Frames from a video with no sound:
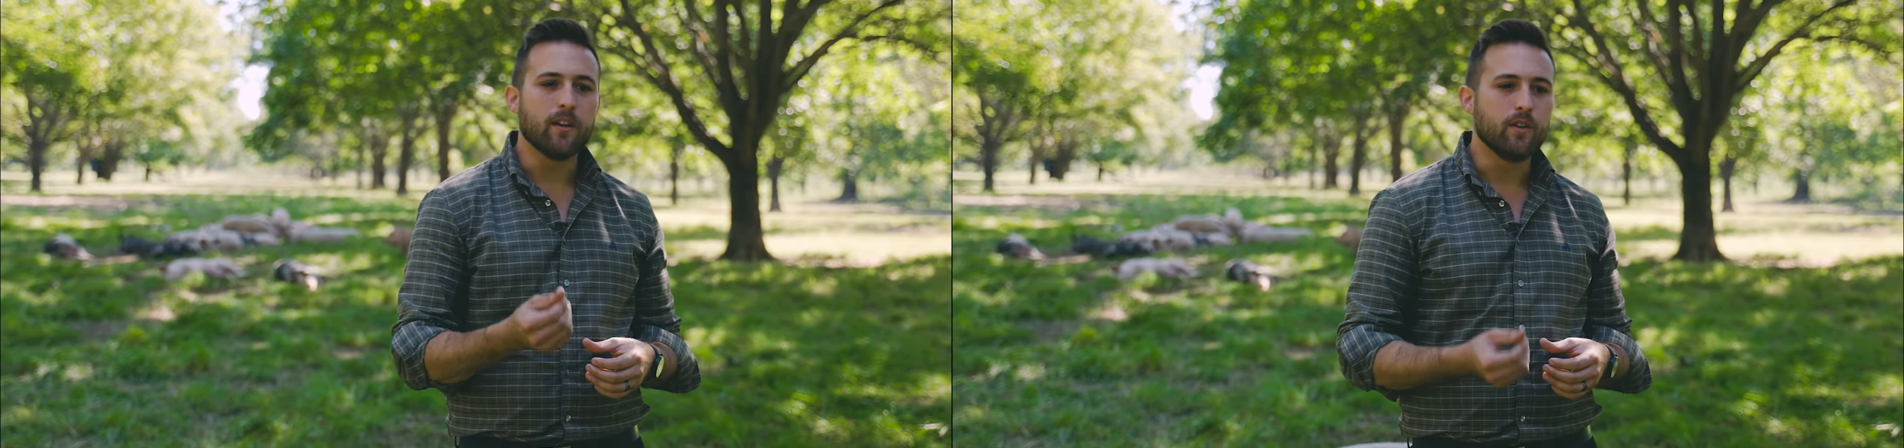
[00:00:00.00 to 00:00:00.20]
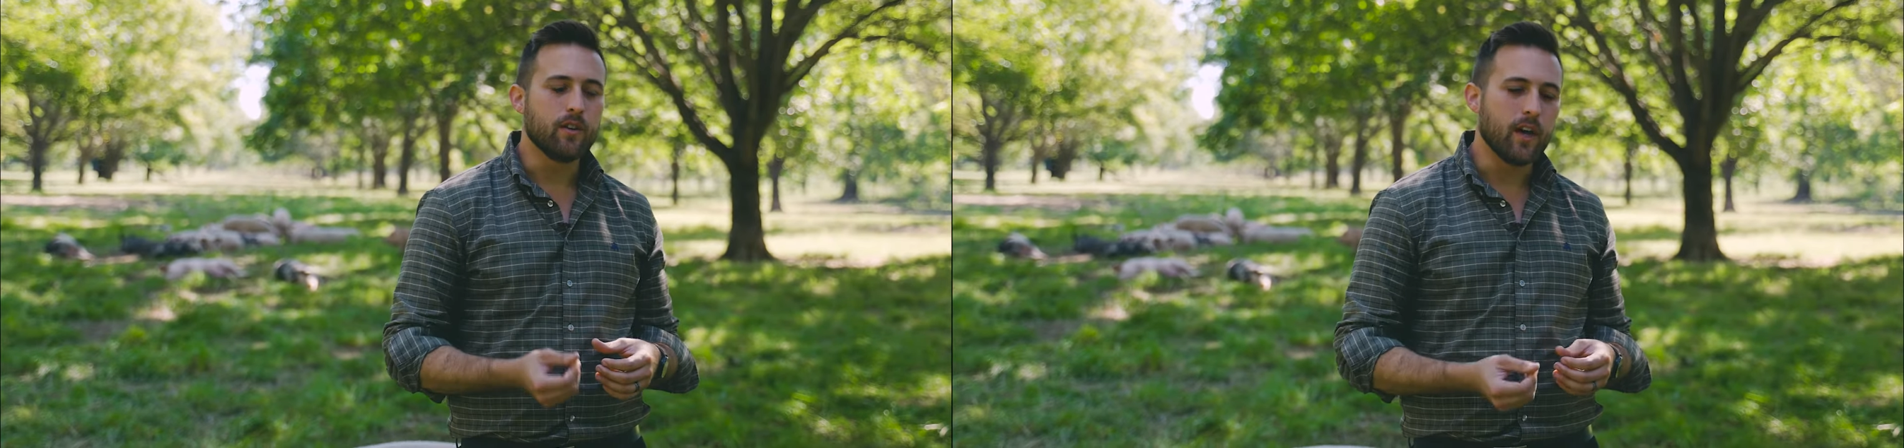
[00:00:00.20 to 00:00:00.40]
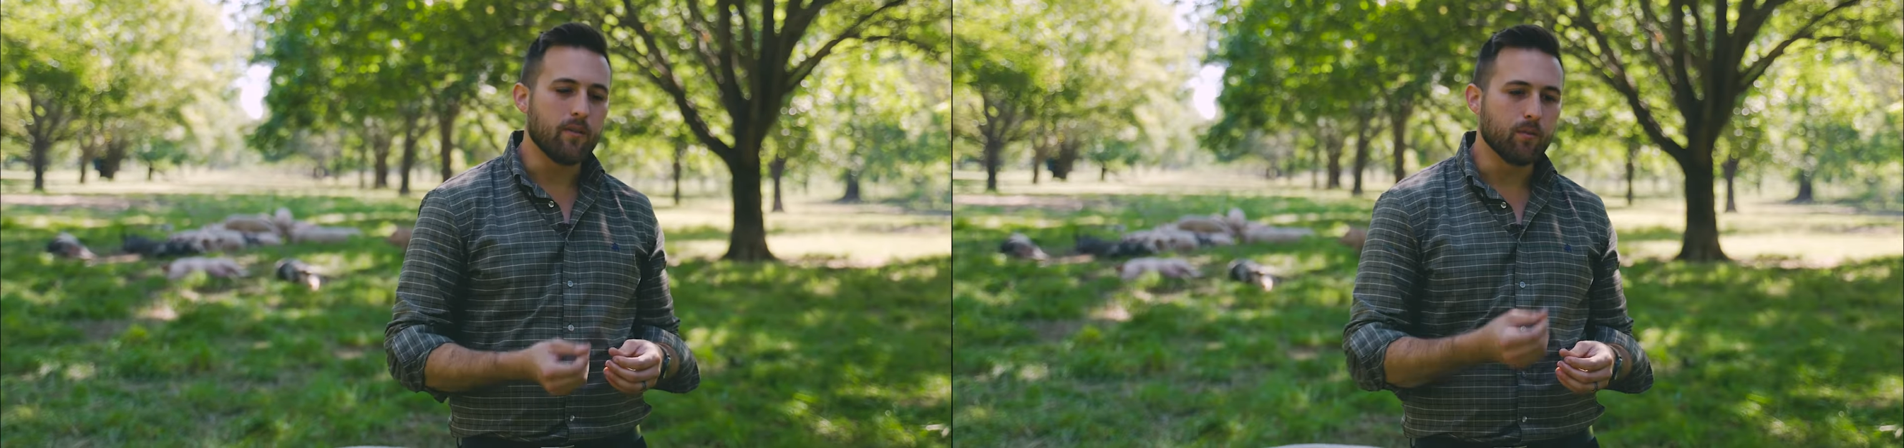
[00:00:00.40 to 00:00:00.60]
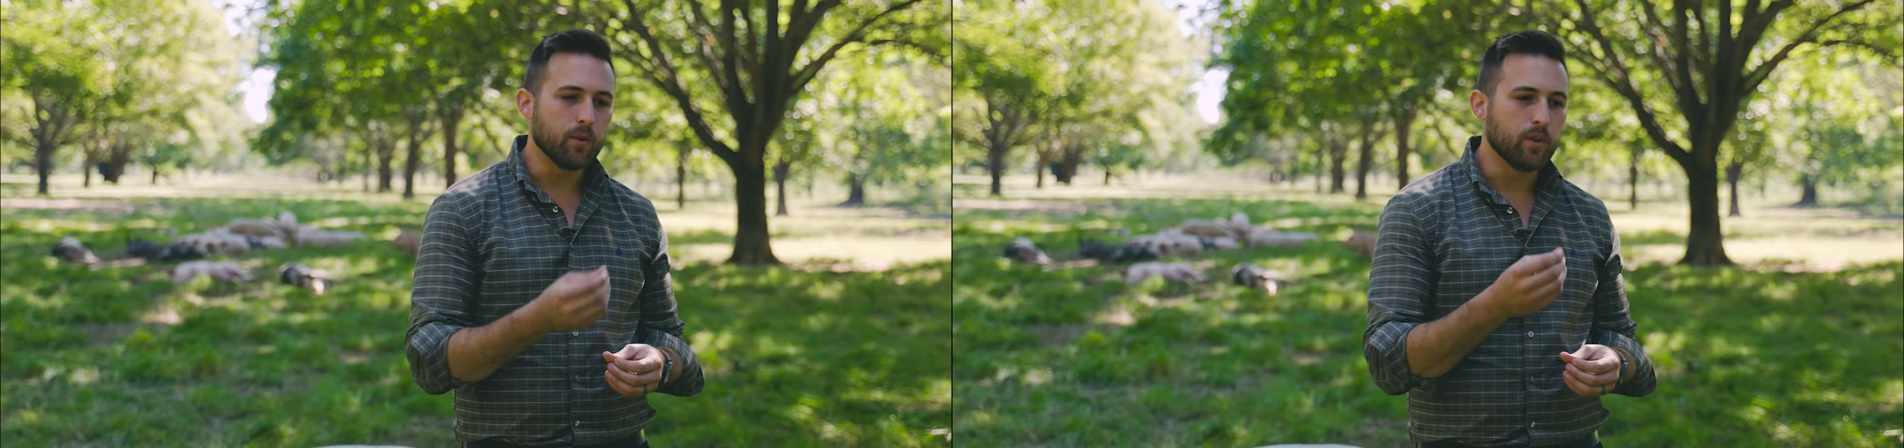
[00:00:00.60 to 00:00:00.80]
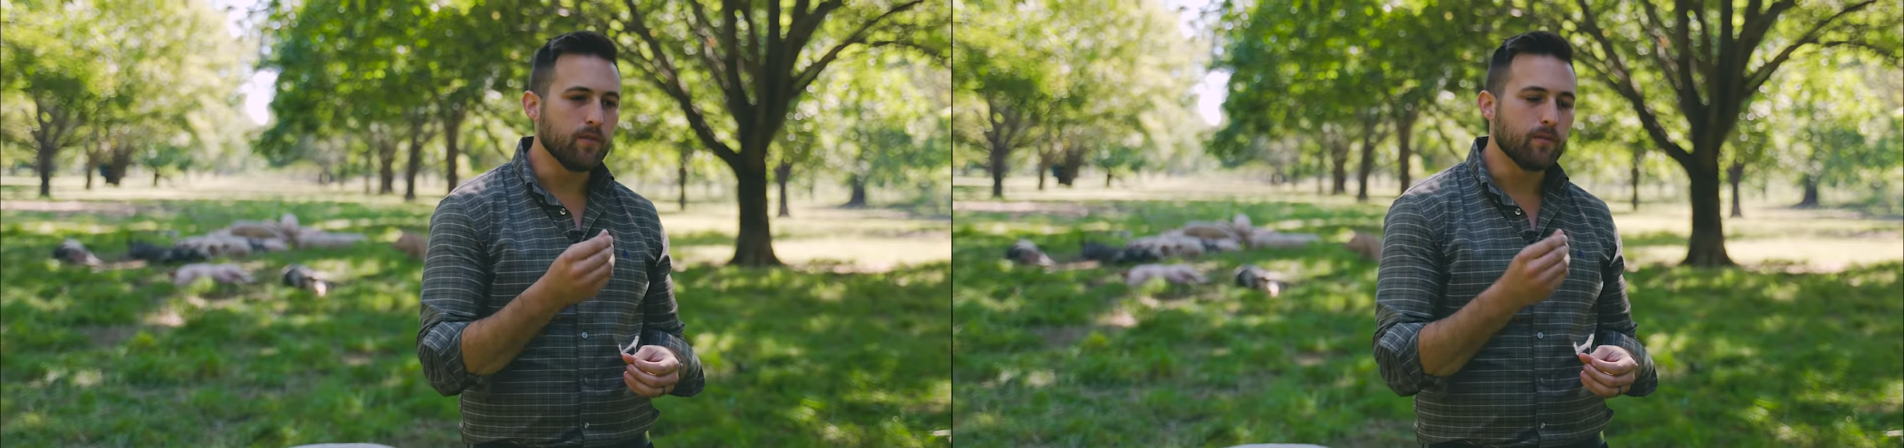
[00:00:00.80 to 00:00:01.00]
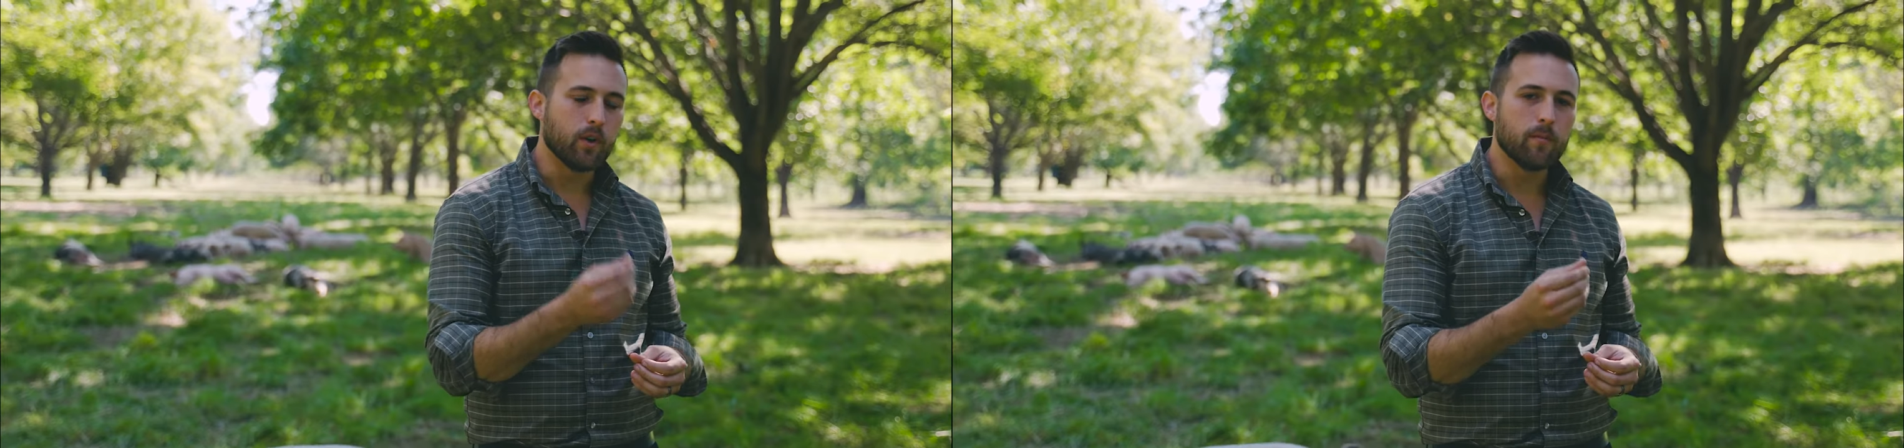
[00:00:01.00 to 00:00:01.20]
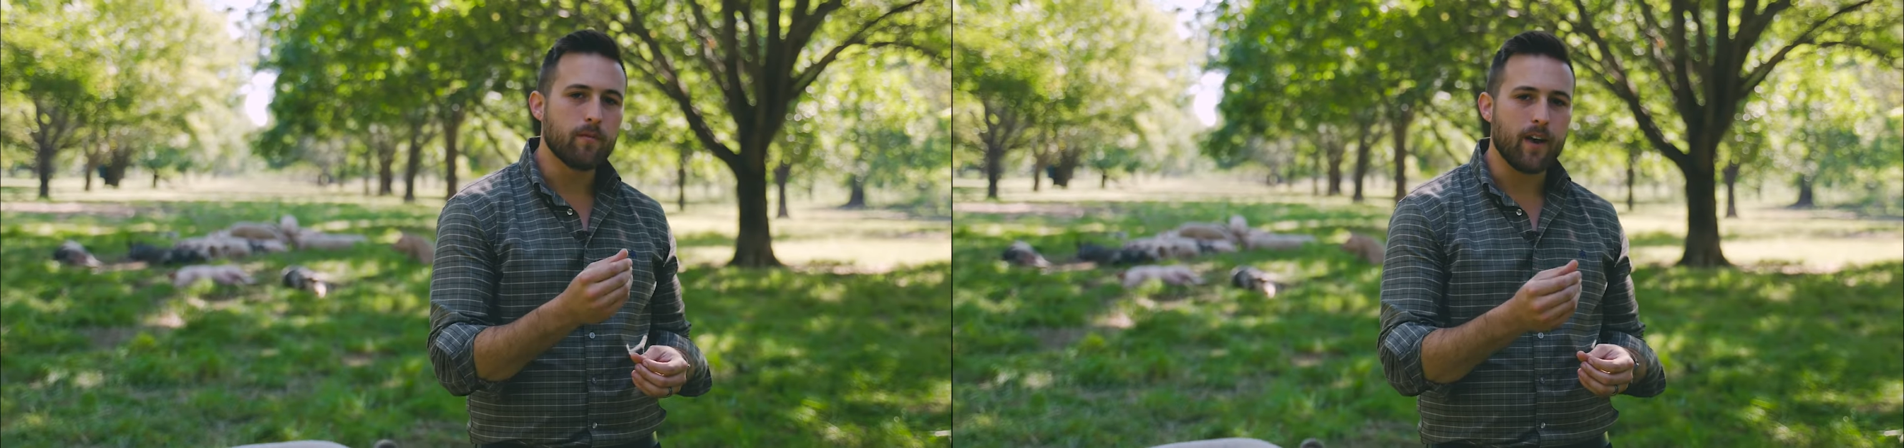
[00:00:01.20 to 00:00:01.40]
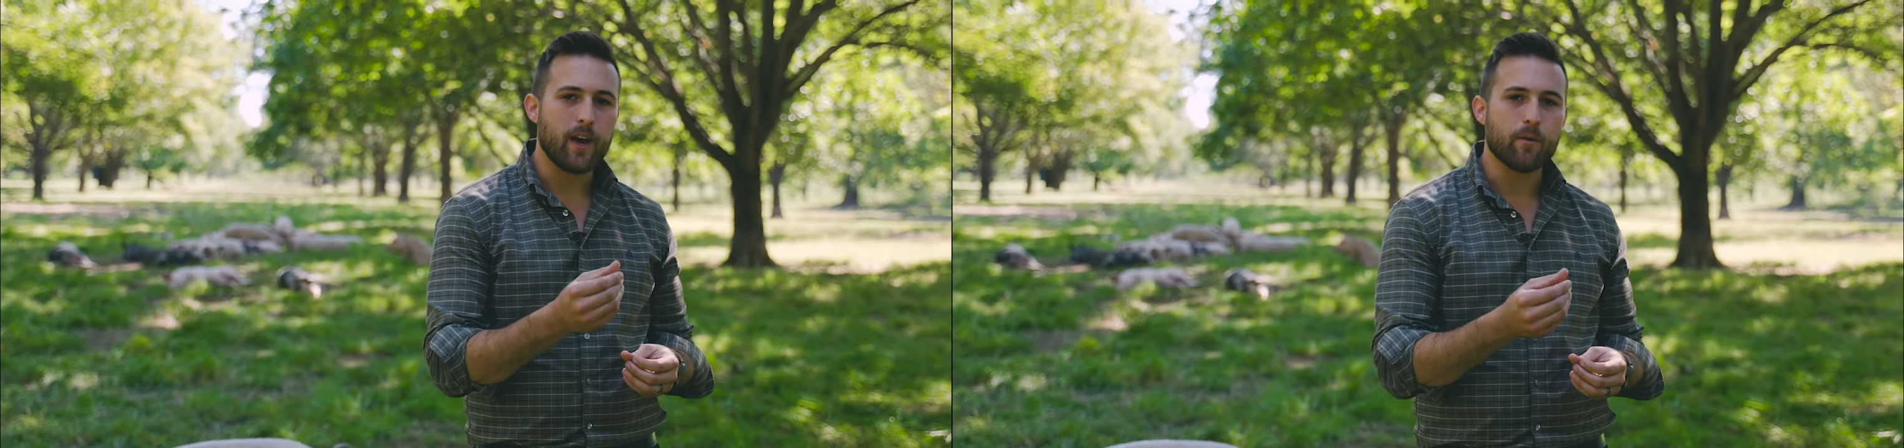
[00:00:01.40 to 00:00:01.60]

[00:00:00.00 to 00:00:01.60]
You'd have really firm fat,